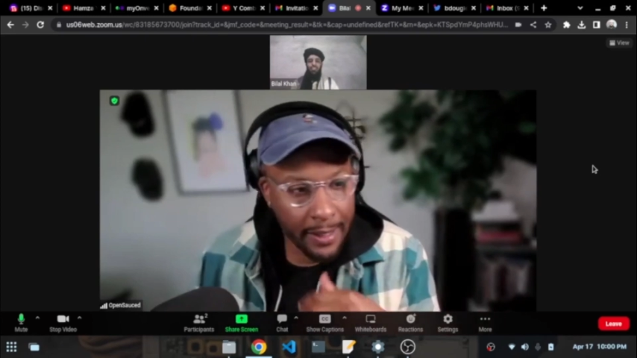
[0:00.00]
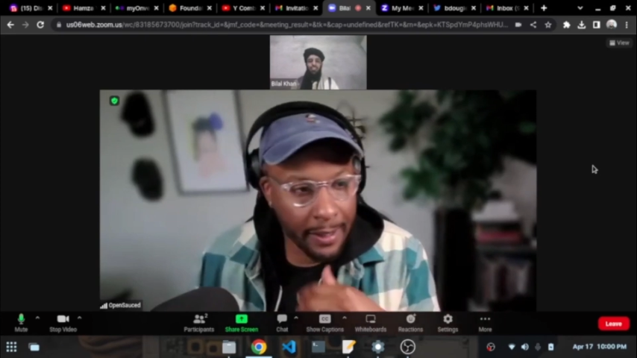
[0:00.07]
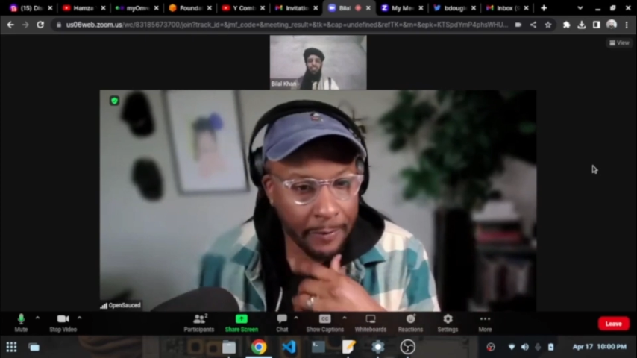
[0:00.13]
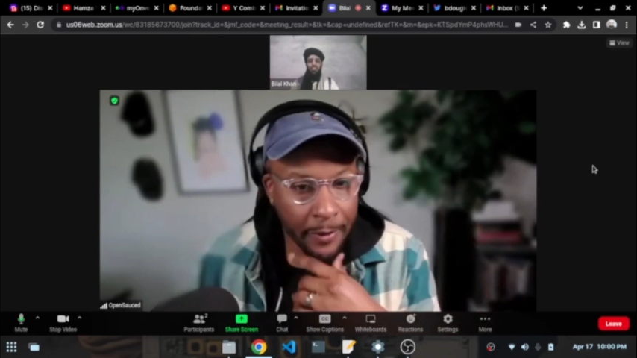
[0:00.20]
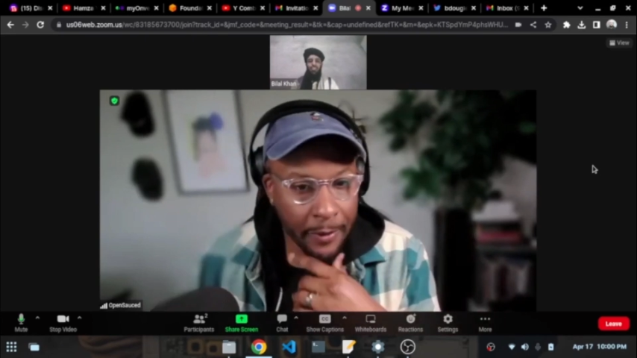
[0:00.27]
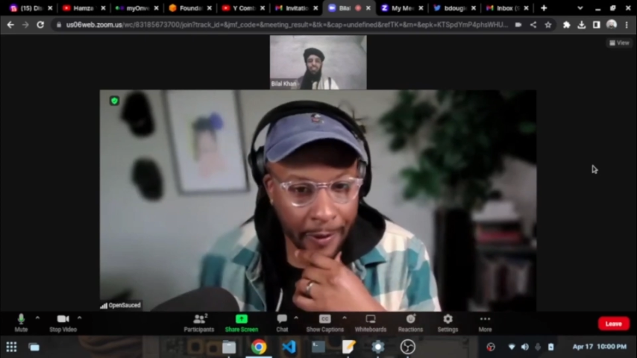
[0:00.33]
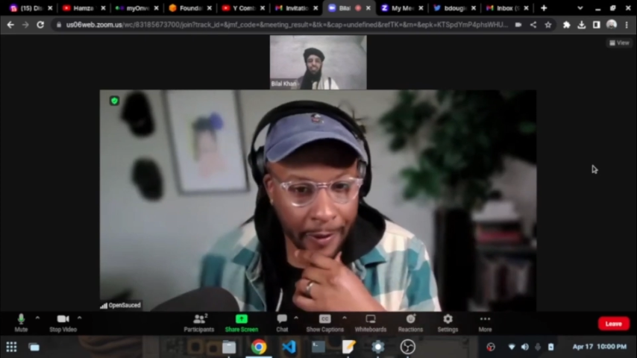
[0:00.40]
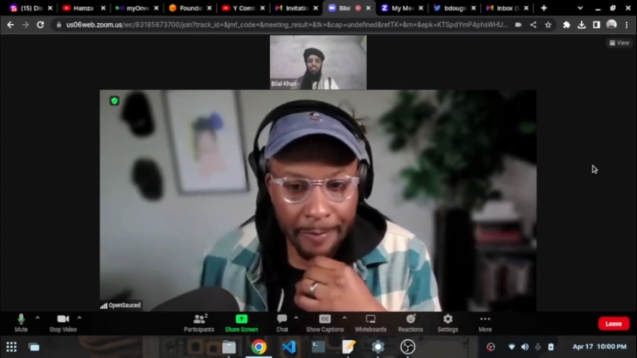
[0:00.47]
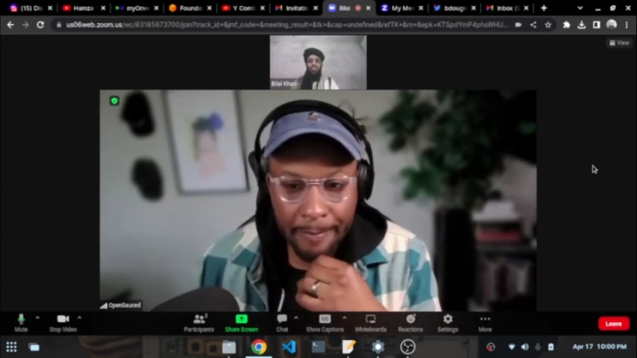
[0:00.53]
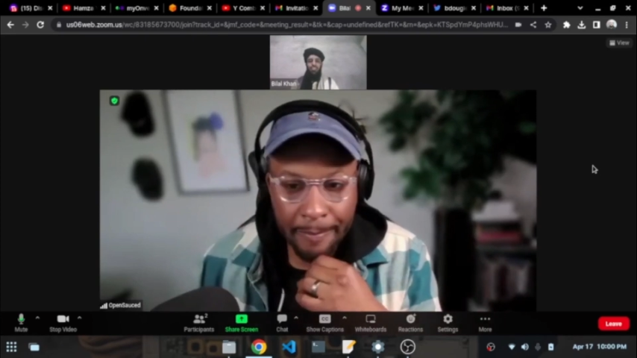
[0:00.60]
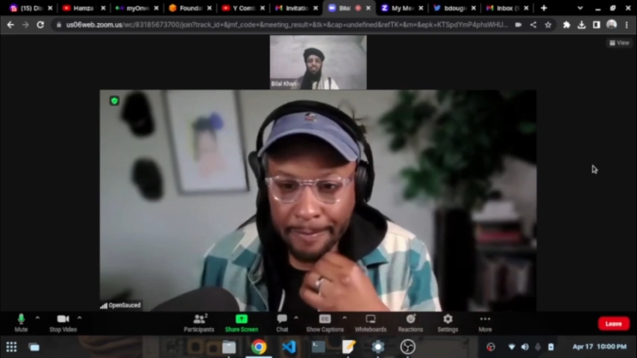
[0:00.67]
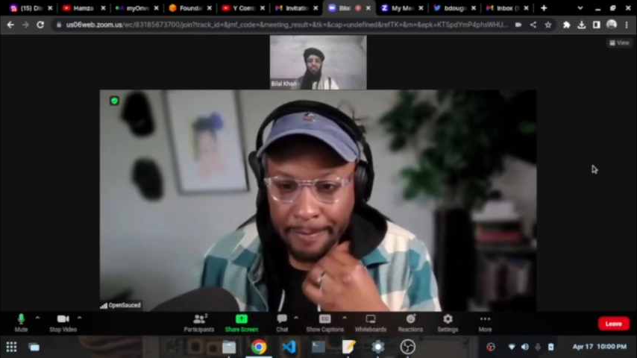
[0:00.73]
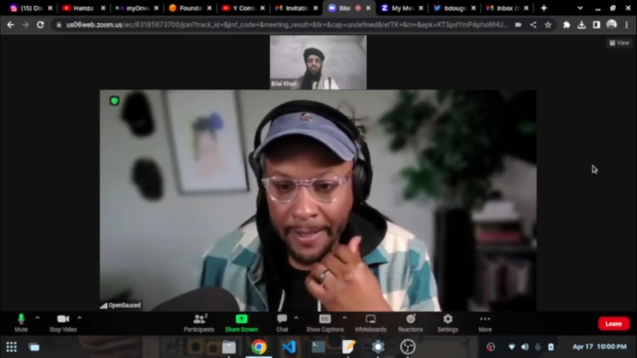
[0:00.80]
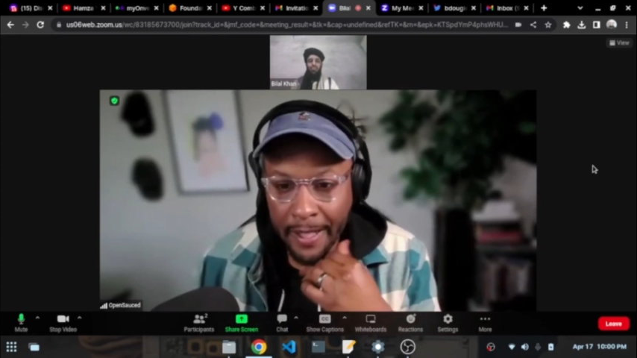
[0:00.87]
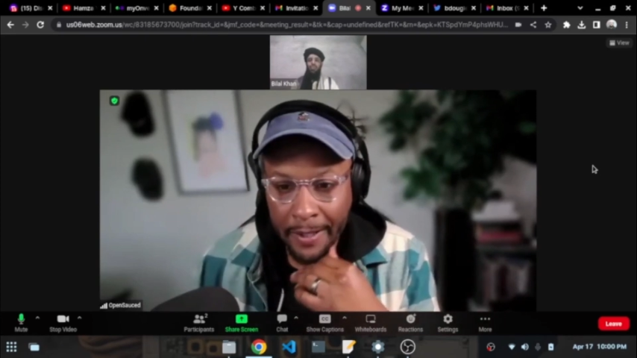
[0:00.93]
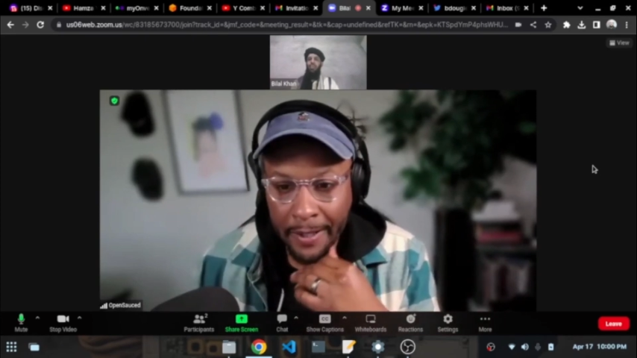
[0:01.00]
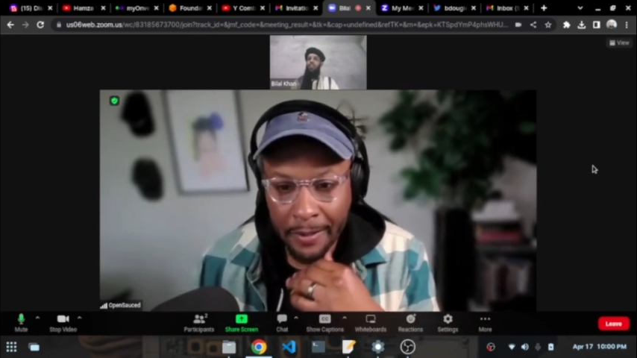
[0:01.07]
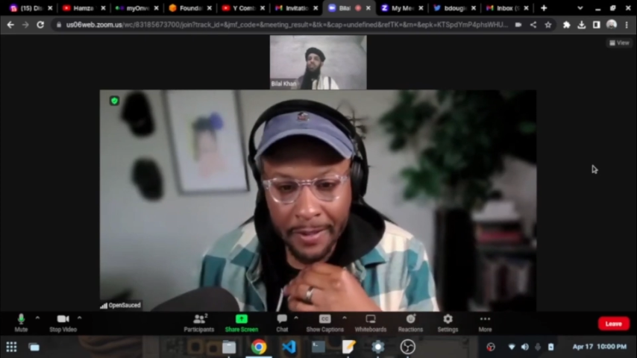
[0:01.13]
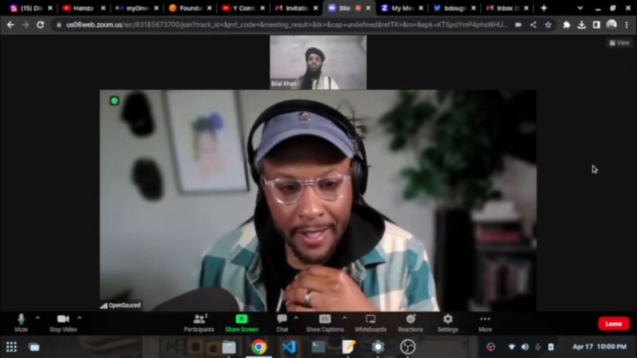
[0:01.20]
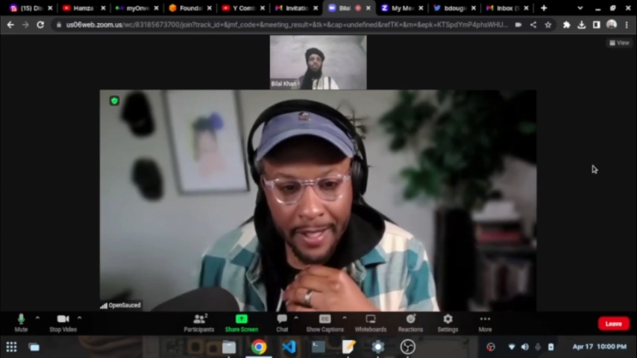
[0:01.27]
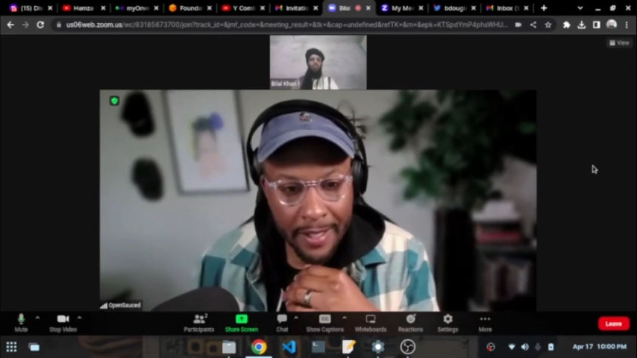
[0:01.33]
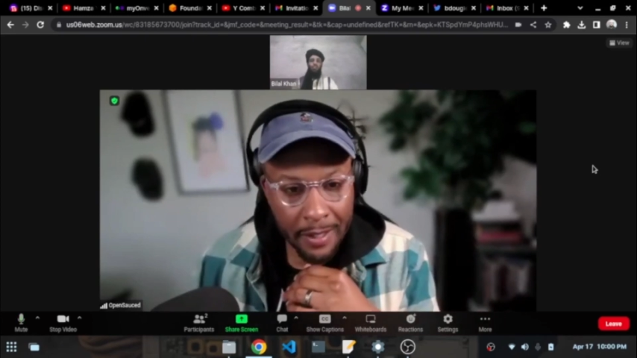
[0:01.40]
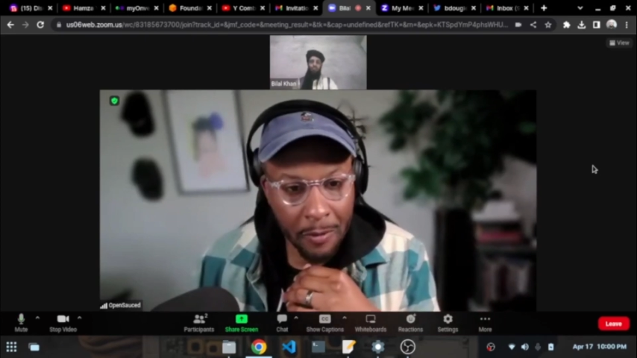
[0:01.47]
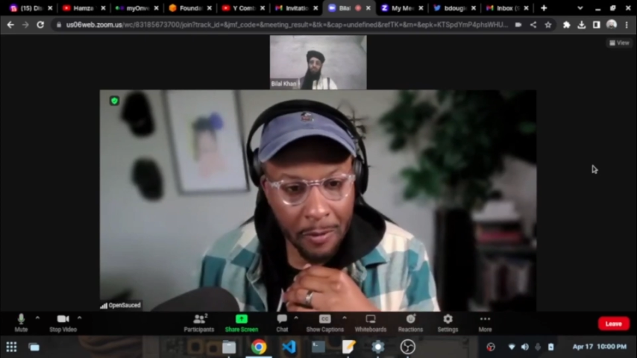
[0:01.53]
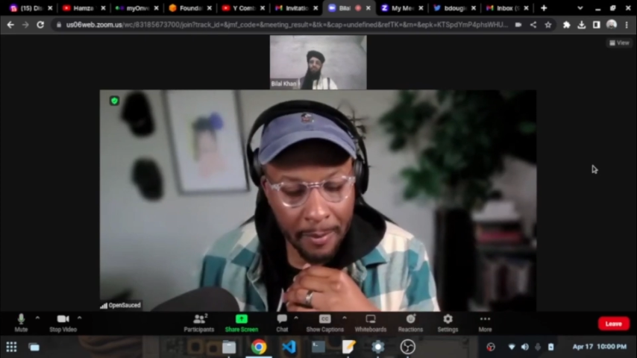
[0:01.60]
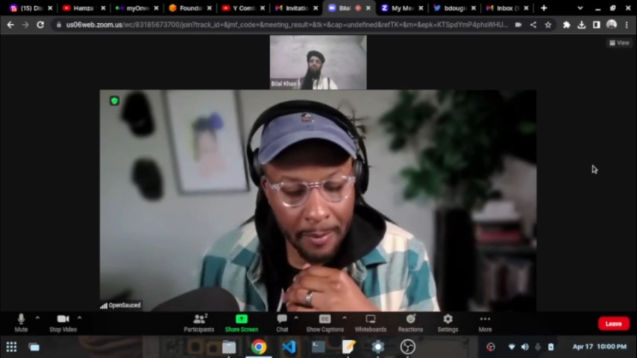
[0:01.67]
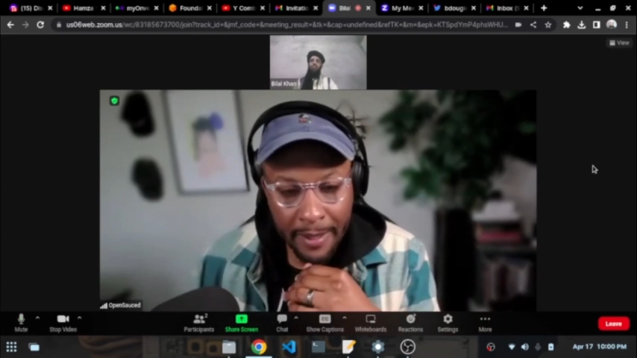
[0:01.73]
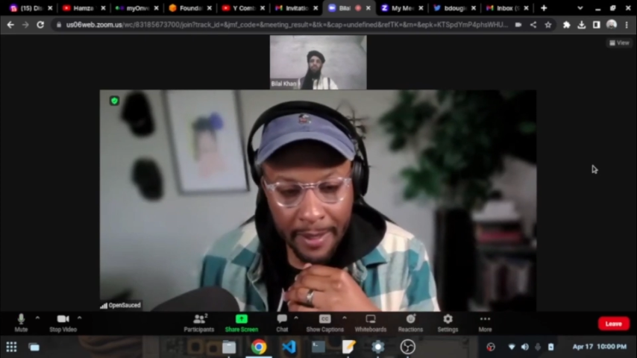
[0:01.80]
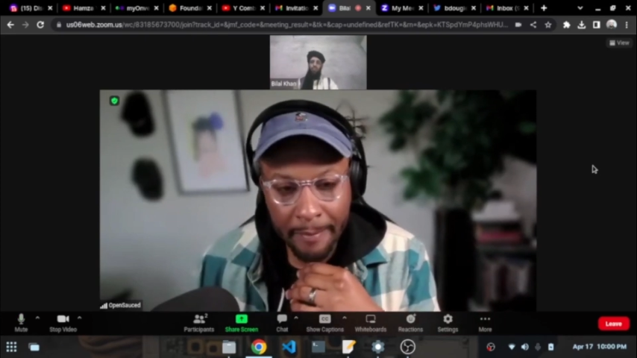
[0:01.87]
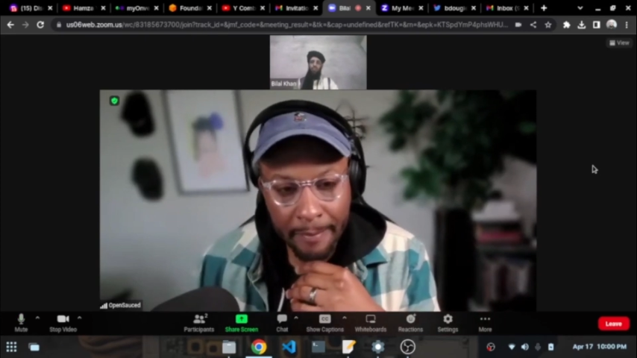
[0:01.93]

footer. Yeah, you'll see a Discord button.